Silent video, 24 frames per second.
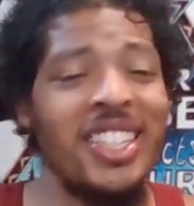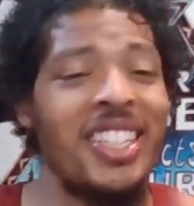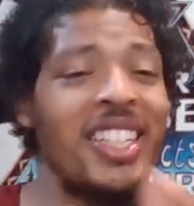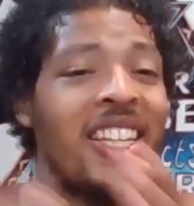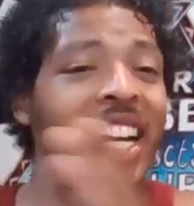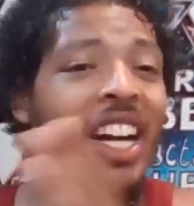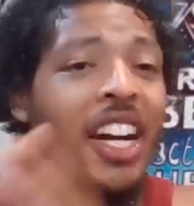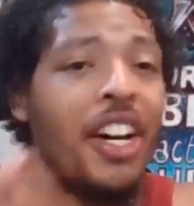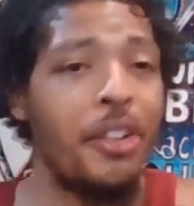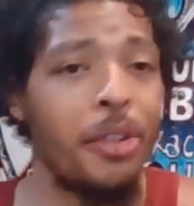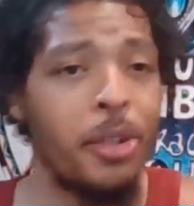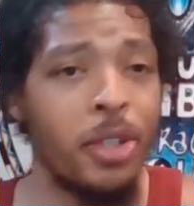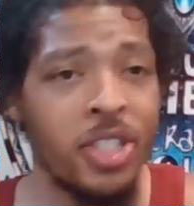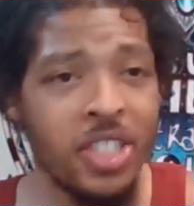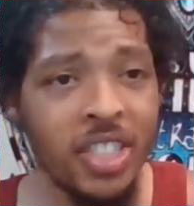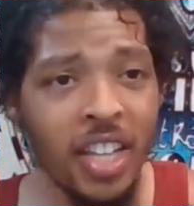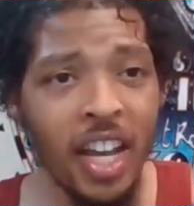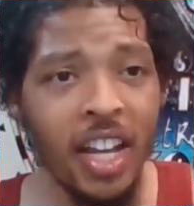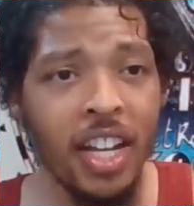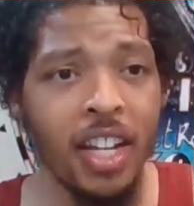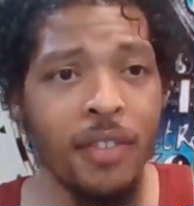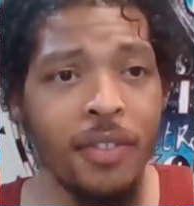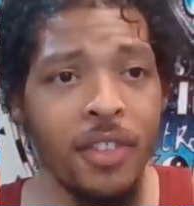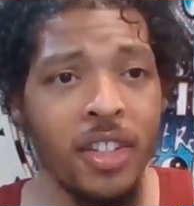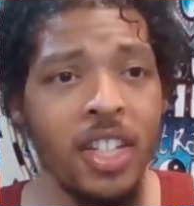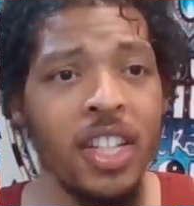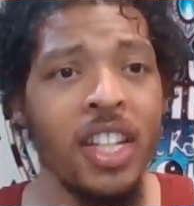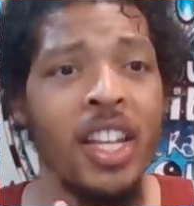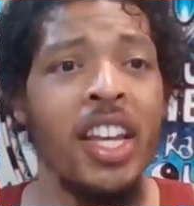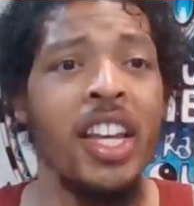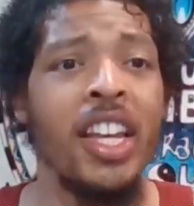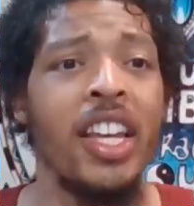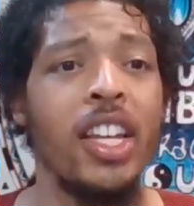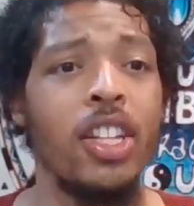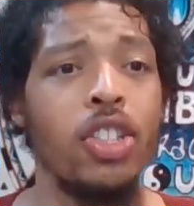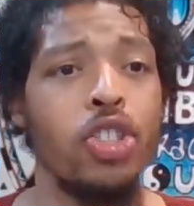The other side of it
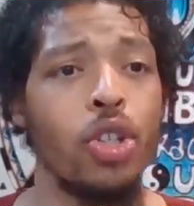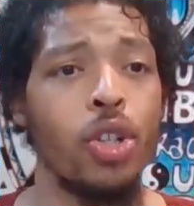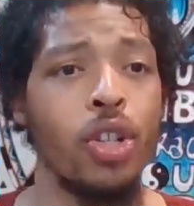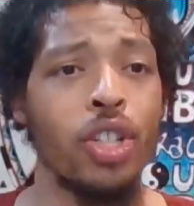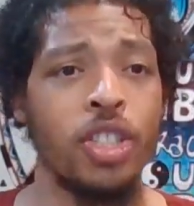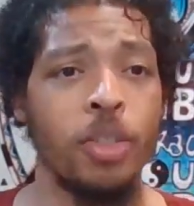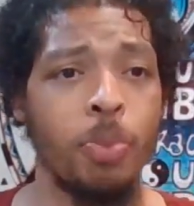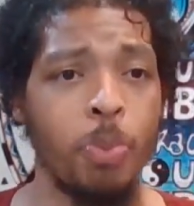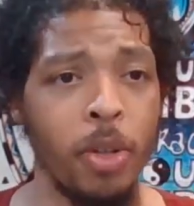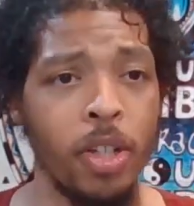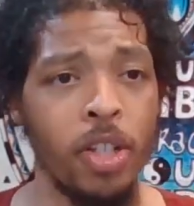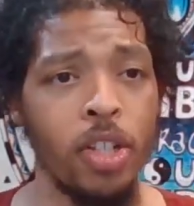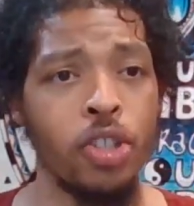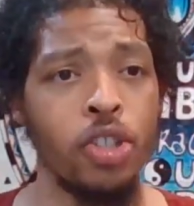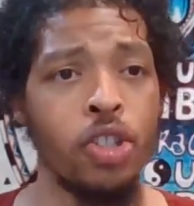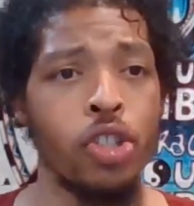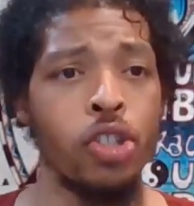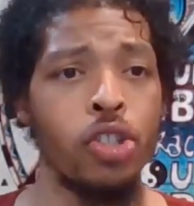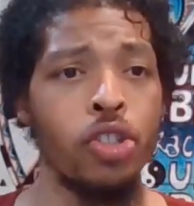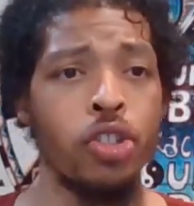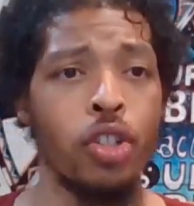is your expenditure.